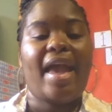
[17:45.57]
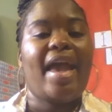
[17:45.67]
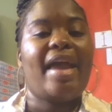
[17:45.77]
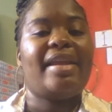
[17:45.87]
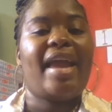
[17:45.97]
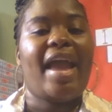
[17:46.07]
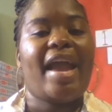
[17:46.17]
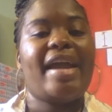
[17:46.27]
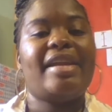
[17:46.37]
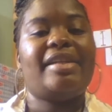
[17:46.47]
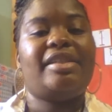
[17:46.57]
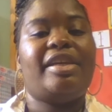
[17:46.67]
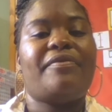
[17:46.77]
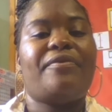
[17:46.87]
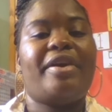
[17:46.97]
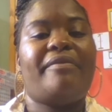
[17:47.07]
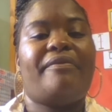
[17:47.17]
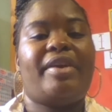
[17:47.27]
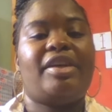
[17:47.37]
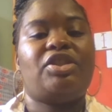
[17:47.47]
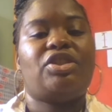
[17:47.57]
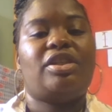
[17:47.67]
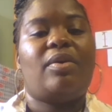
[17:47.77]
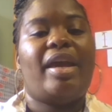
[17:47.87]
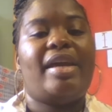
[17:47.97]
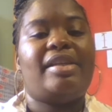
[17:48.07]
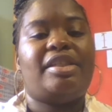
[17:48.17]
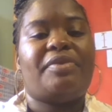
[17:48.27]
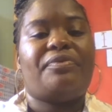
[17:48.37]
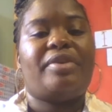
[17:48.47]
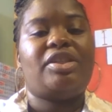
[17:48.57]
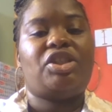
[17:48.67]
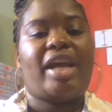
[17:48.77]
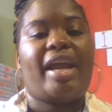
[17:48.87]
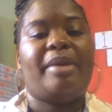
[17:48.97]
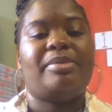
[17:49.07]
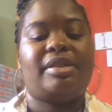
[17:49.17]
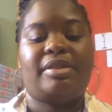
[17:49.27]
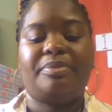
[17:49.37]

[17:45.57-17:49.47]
and 8 different fish in different shapes.